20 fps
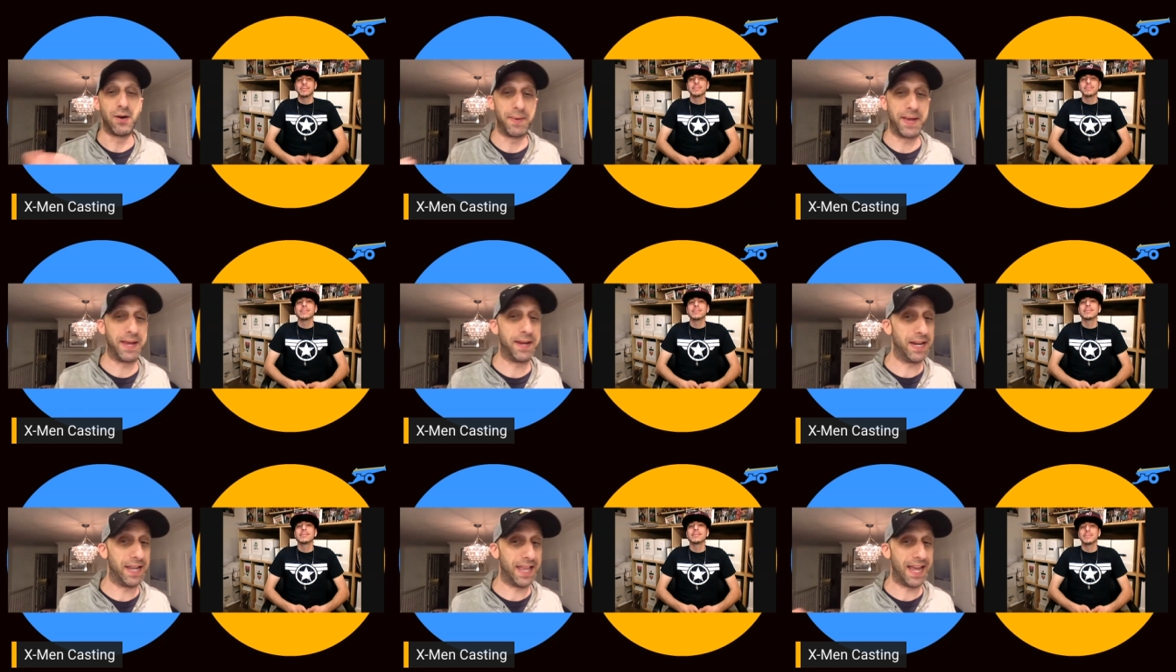you know,
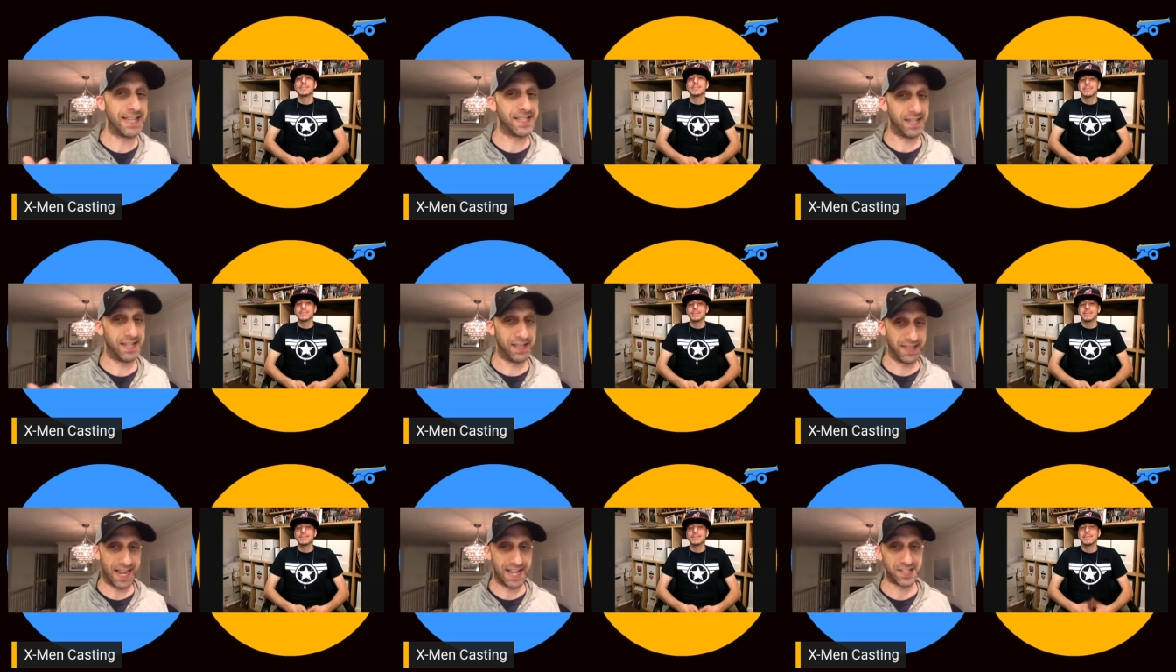man,
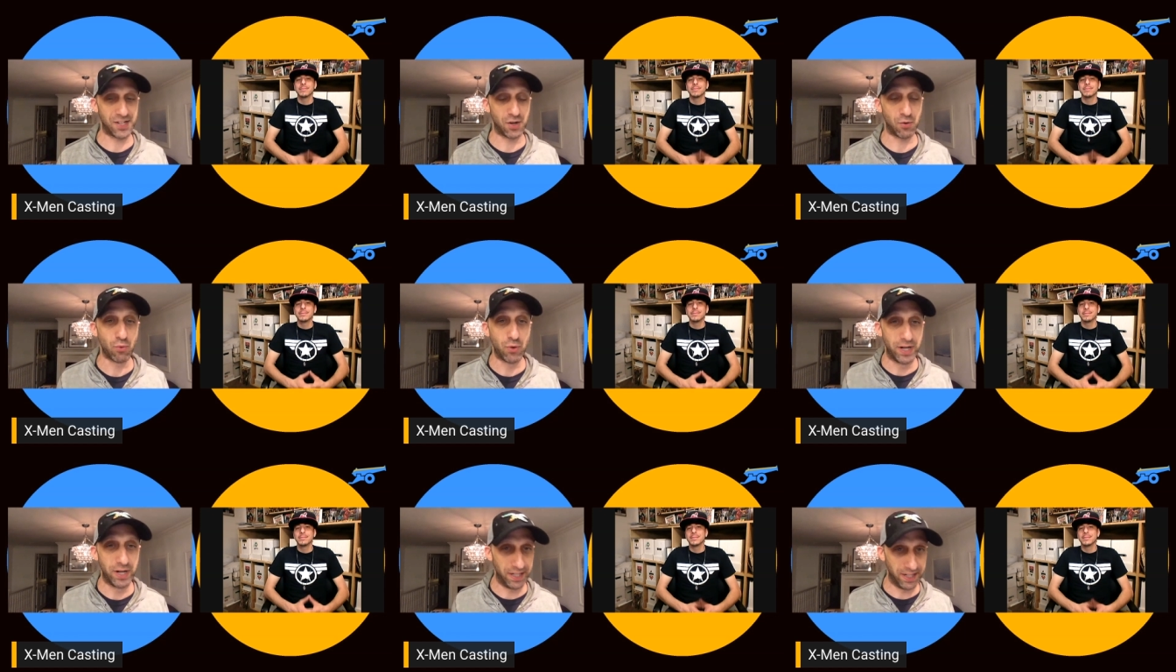that's a that's
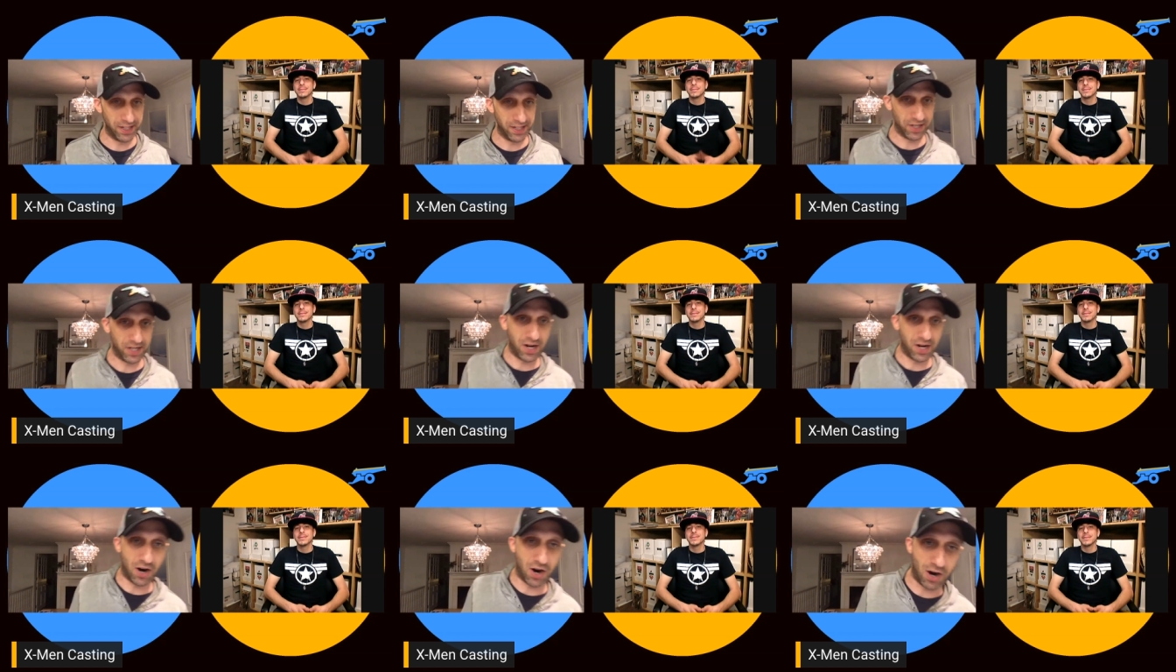a really
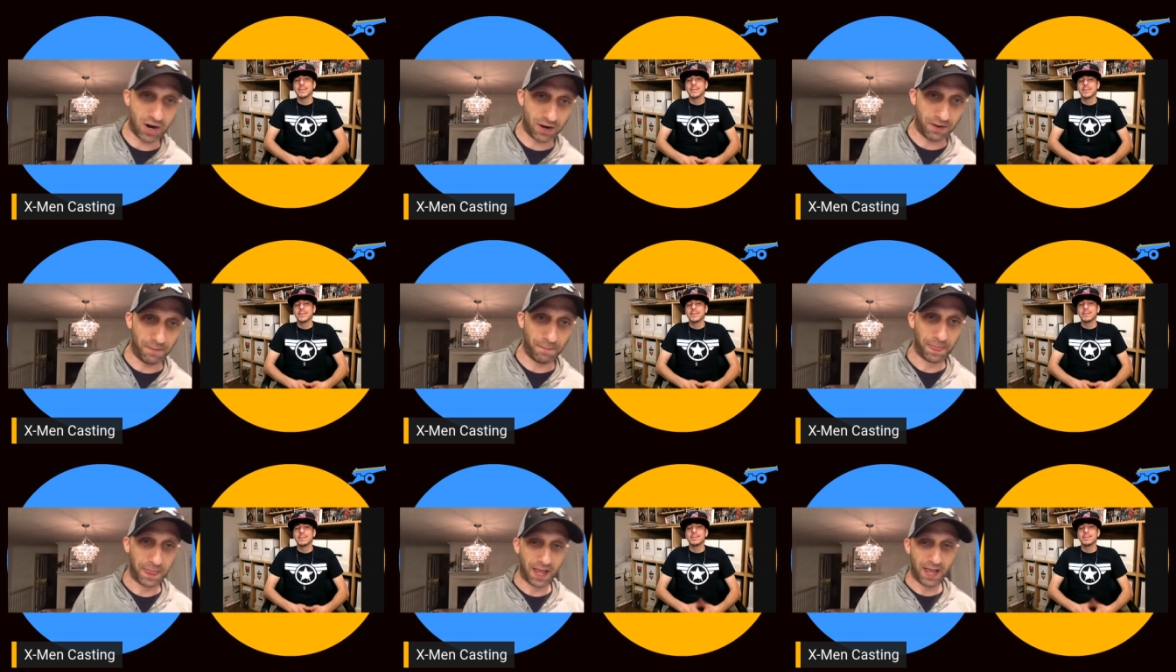good
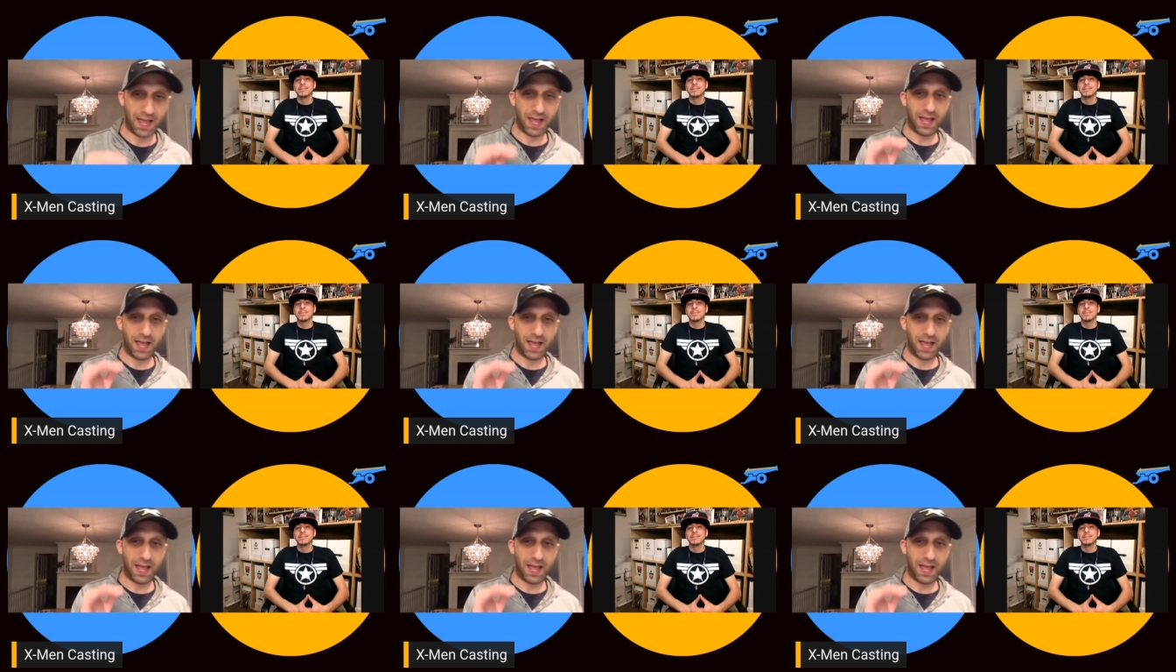call.